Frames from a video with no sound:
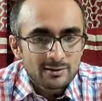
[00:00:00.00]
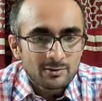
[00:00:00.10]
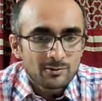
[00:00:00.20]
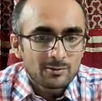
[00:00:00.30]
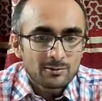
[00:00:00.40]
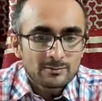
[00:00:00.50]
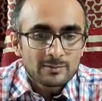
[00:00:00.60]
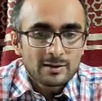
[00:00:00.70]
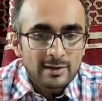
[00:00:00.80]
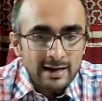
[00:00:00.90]
So
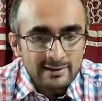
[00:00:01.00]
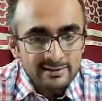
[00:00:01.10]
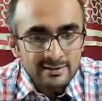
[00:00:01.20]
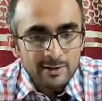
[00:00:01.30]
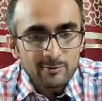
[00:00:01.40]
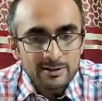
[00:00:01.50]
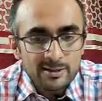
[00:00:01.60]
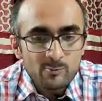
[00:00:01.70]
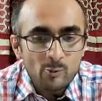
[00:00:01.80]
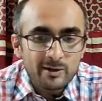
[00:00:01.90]
at this level,
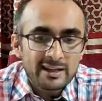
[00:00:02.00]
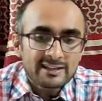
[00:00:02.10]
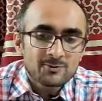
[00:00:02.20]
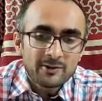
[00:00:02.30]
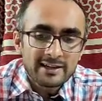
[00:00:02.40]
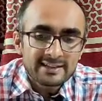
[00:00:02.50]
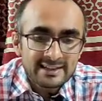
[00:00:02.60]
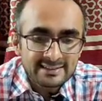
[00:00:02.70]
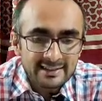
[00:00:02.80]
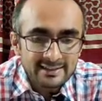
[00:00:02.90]
the mobilized
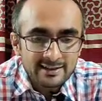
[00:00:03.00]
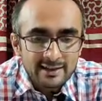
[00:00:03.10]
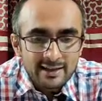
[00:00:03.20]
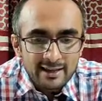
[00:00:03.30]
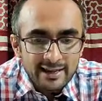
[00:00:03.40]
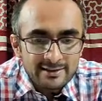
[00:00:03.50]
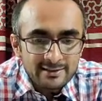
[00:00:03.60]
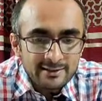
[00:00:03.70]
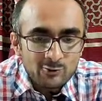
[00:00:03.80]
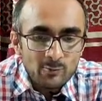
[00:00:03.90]
fatty acid
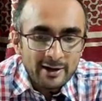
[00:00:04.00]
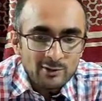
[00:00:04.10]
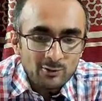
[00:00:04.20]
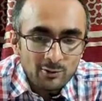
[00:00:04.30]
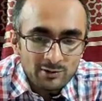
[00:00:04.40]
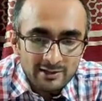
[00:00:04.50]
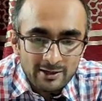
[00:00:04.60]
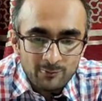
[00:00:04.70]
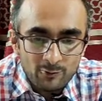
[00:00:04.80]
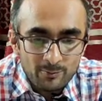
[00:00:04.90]
enter to
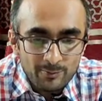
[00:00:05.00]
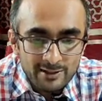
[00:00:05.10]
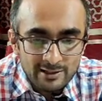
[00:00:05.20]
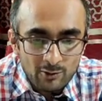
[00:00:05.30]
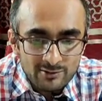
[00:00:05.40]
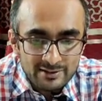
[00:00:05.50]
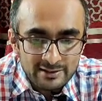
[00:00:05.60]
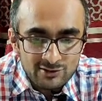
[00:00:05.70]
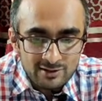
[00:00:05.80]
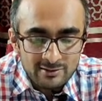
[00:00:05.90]
mitochondria for beta
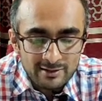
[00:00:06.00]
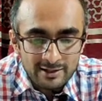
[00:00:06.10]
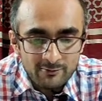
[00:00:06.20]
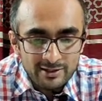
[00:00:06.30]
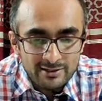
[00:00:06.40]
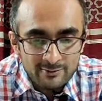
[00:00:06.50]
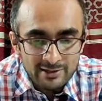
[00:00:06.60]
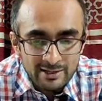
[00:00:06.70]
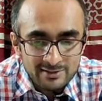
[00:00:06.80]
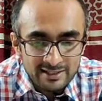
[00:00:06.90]
oxidation, and
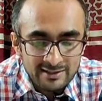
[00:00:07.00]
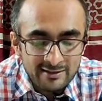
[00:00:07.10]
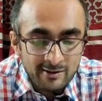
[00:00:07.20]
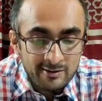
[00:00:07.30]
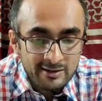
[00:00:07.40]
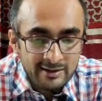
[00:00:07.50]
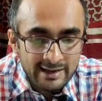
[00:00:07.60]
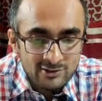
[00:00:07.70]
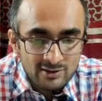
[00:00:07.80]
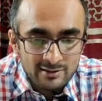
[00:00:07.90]
we have seen in earlier
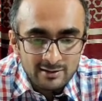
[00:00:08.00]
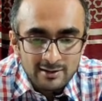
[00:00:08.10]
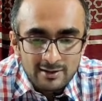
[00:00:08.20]
lecture